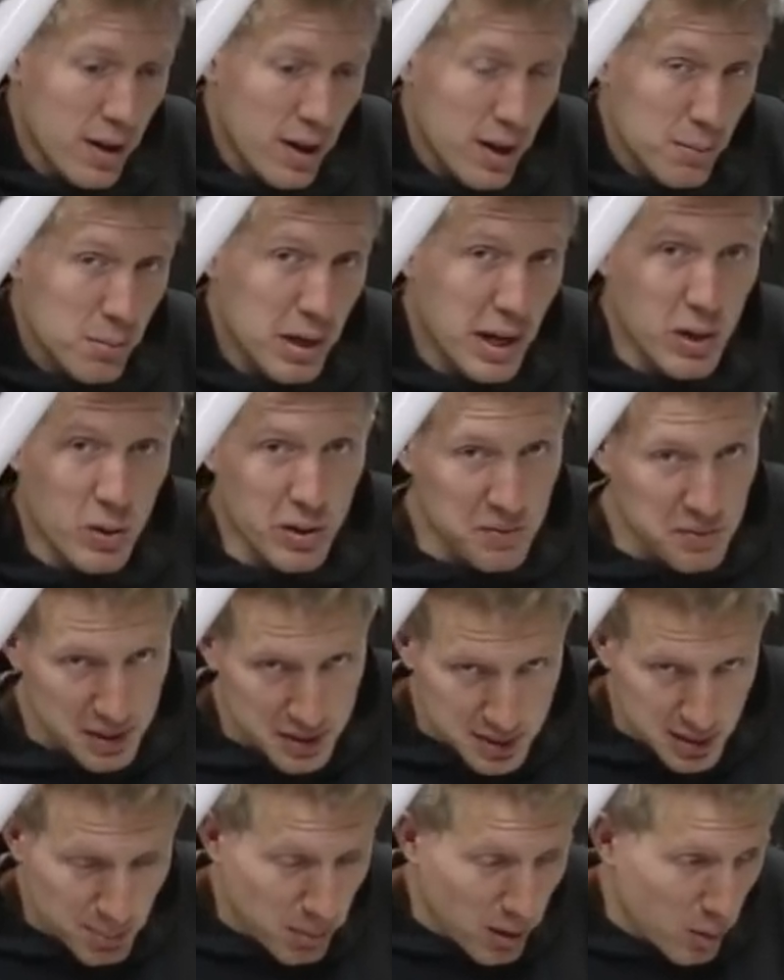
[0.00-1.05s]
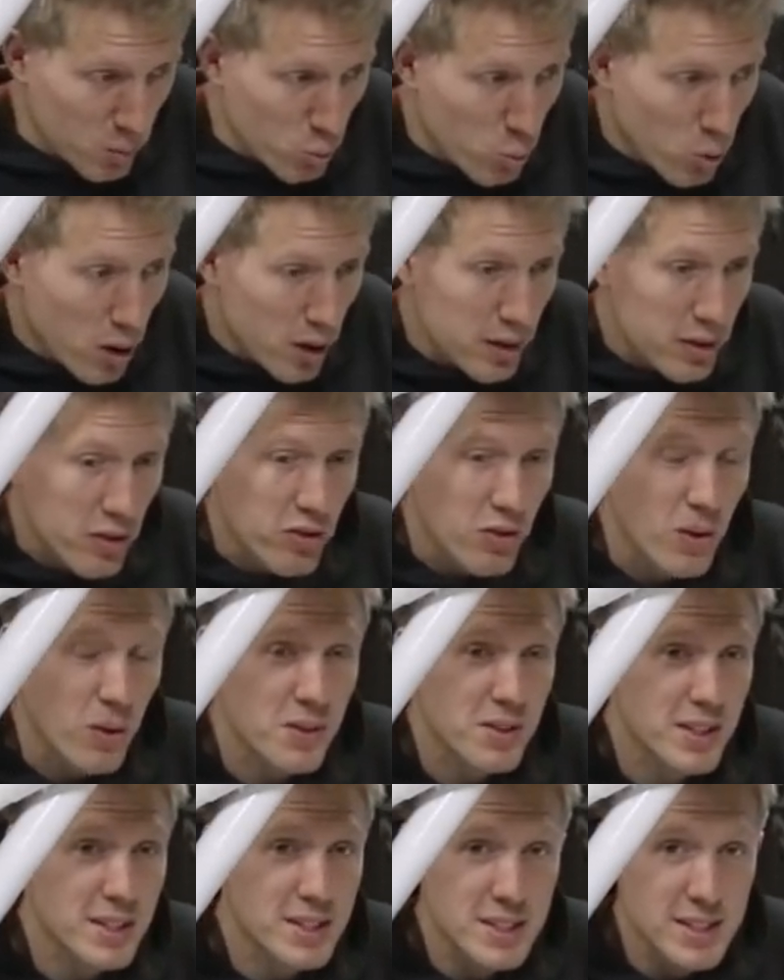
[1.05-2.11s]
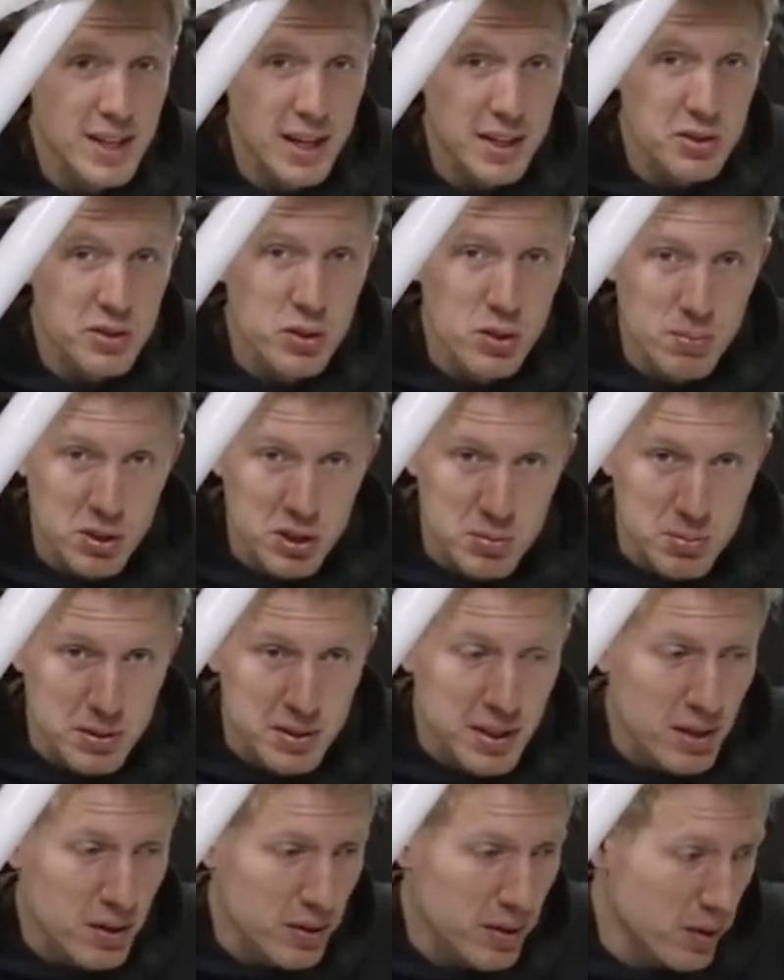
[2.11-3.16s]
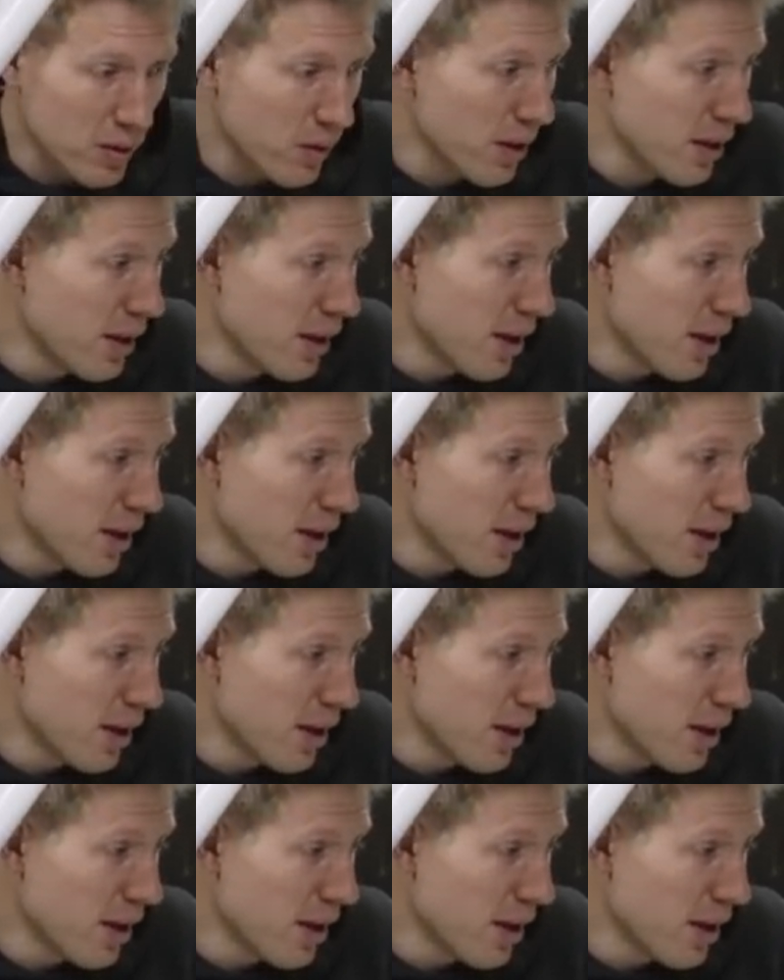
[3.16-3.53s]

But I only messed up on one, so it didn't take too much material.